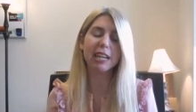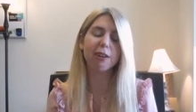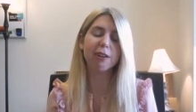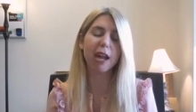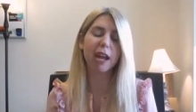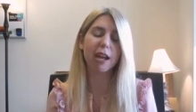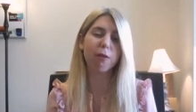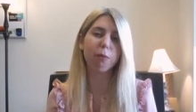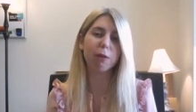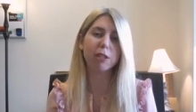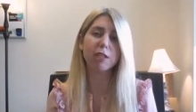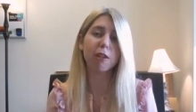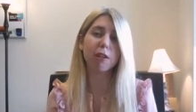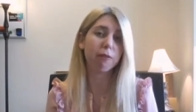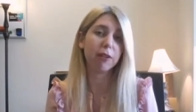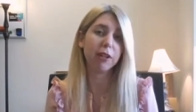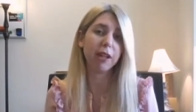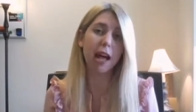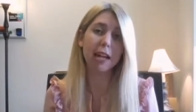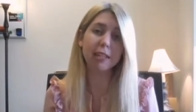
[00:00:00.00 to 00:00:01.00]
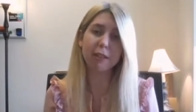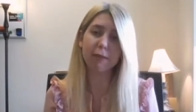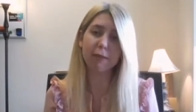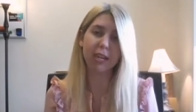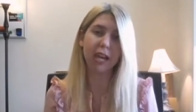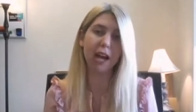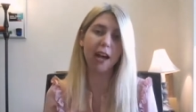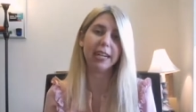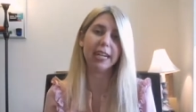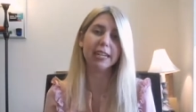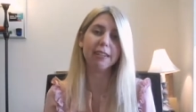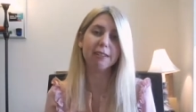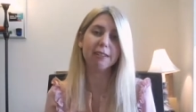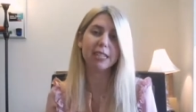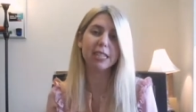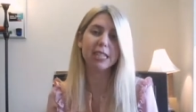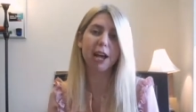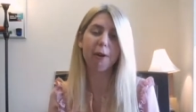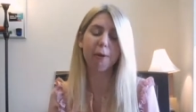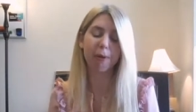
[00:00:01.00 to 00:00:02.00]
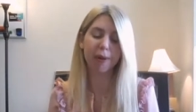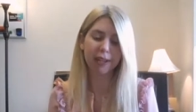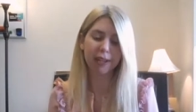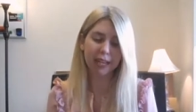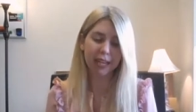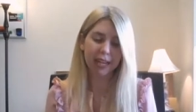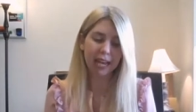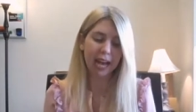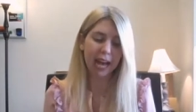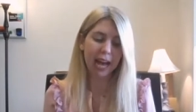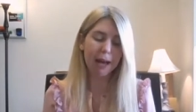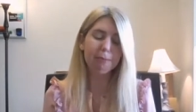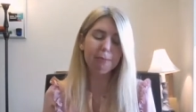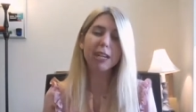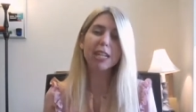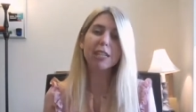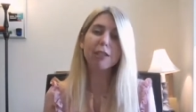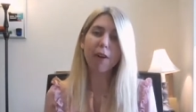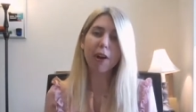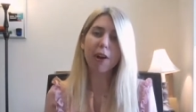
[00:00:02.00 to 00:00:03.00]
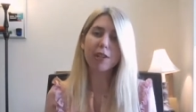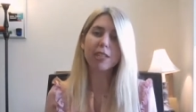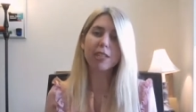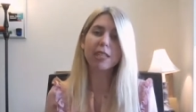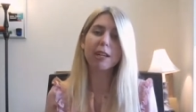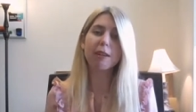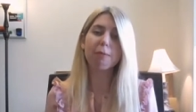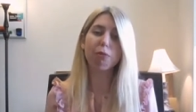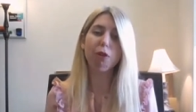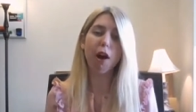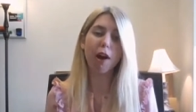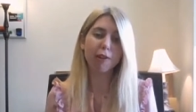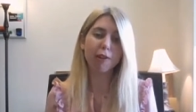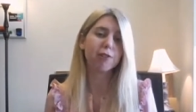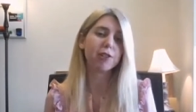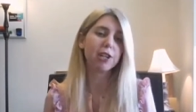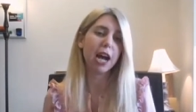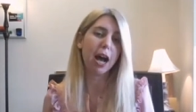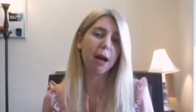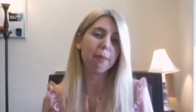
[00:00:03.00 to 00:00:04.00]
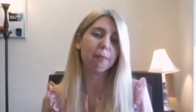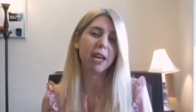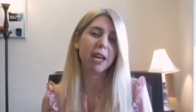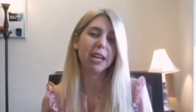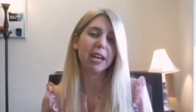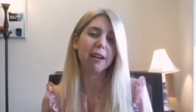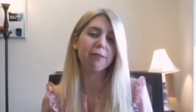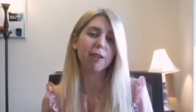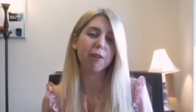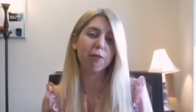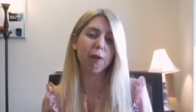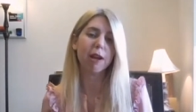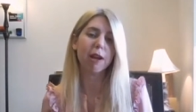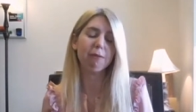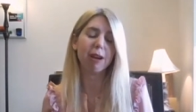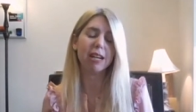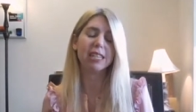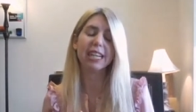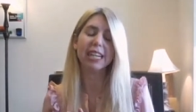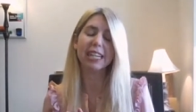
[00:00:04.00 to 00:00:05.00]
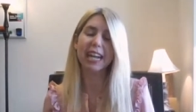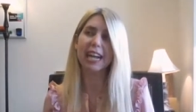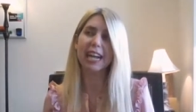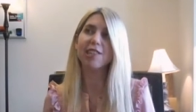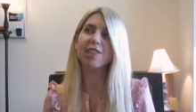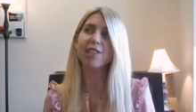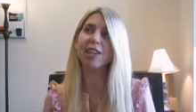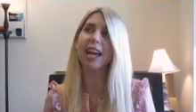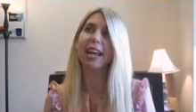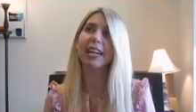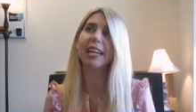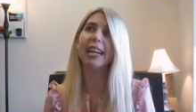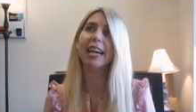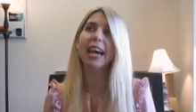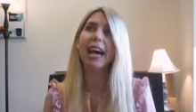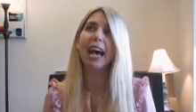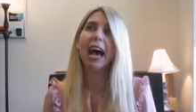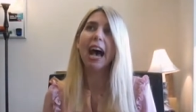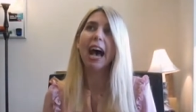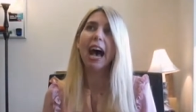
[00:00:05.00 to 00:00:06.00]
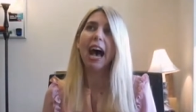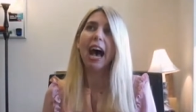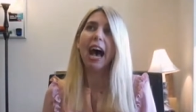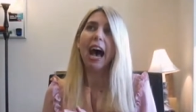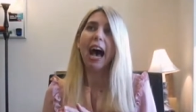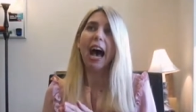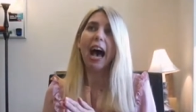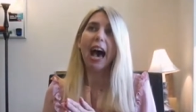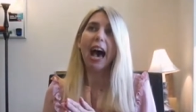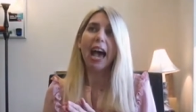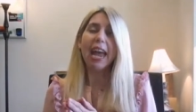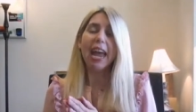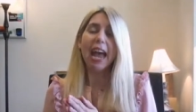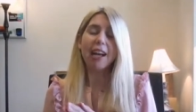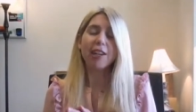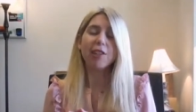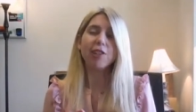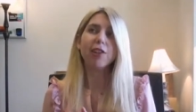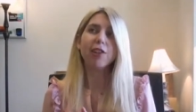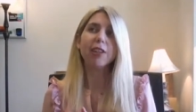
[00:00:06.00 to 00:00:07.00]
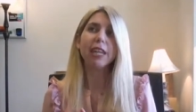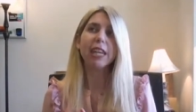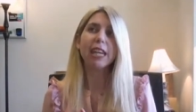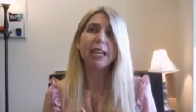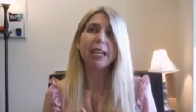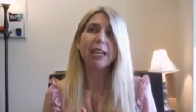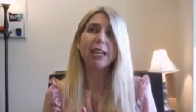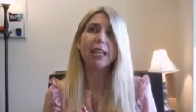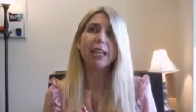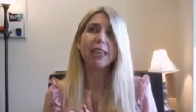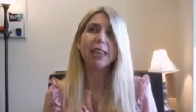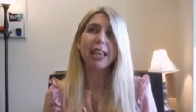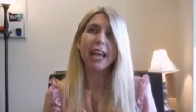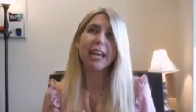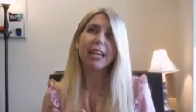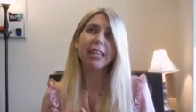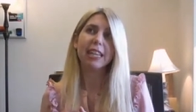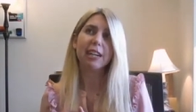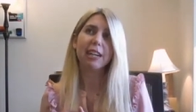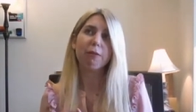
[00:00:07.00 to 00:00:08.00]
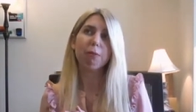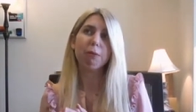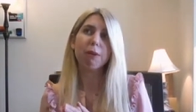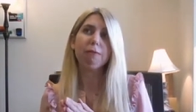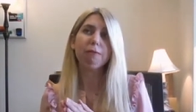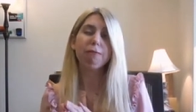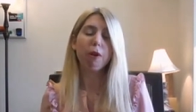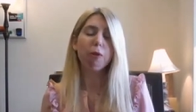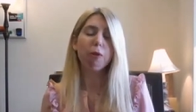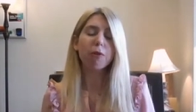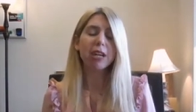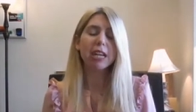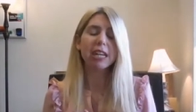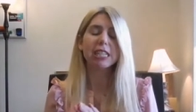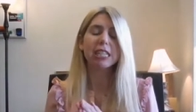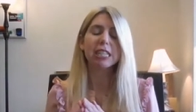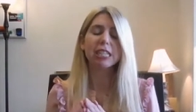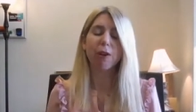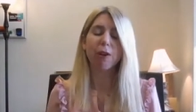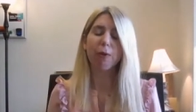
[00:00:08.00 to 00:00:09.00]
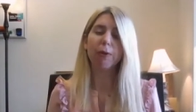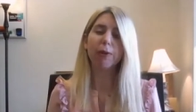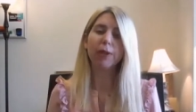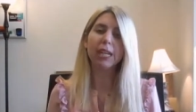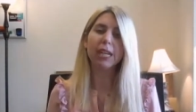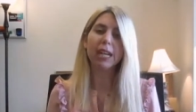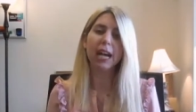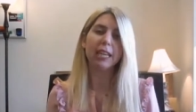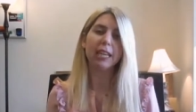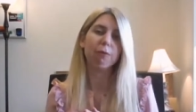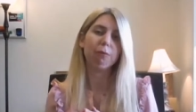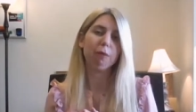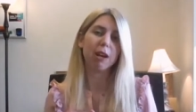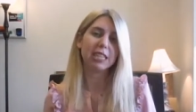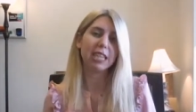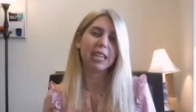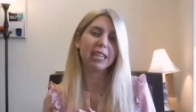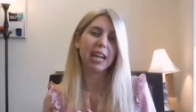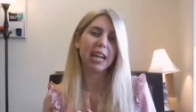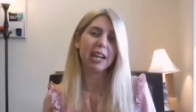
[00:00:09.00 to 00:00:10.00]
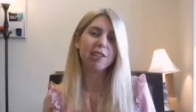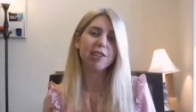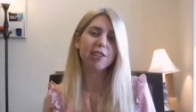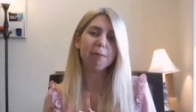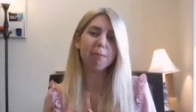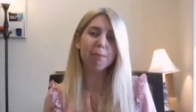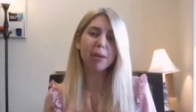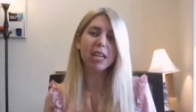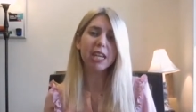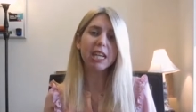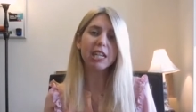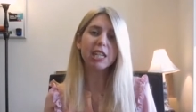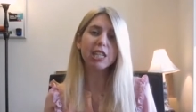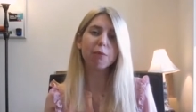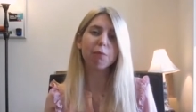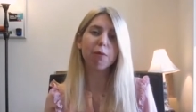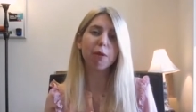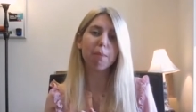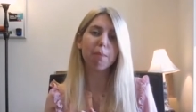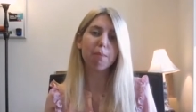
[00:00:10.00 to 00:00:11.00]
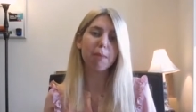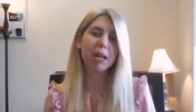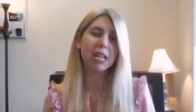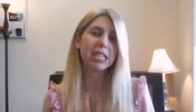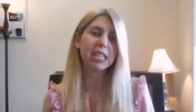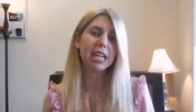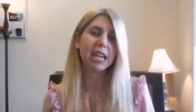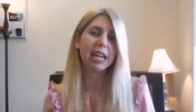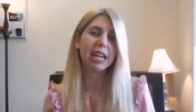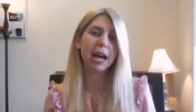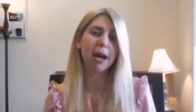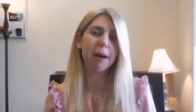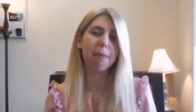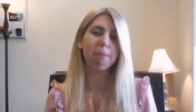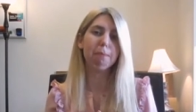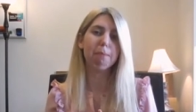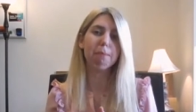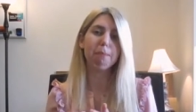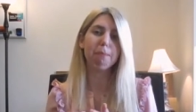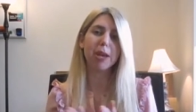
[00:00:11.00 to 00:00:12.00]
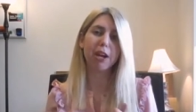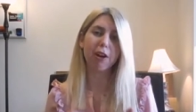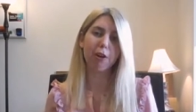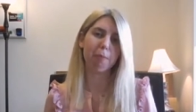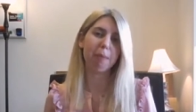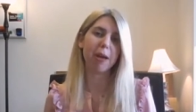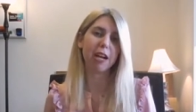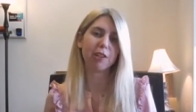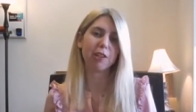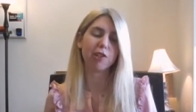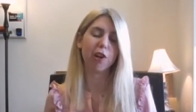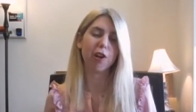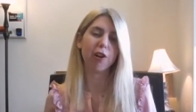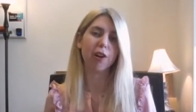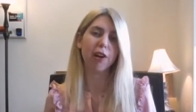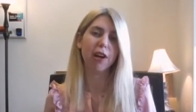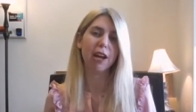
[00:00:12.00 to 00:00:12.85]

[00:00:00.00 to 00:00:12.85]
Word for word: and, and what's your philosophy on it so um, but as far as the broader topic of the great resignation, I actually think that if we focus solely on the resignation piece, we're missing a bigger picture.